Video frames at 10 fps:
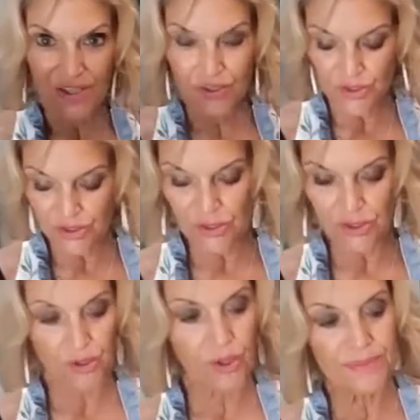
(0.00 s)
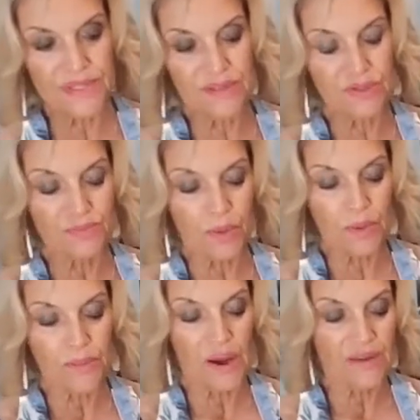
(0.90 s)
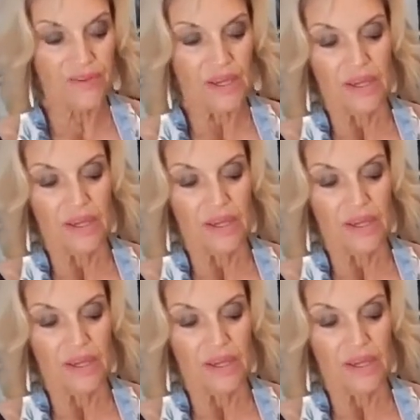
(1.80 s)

use your little herb scissors, pull them off.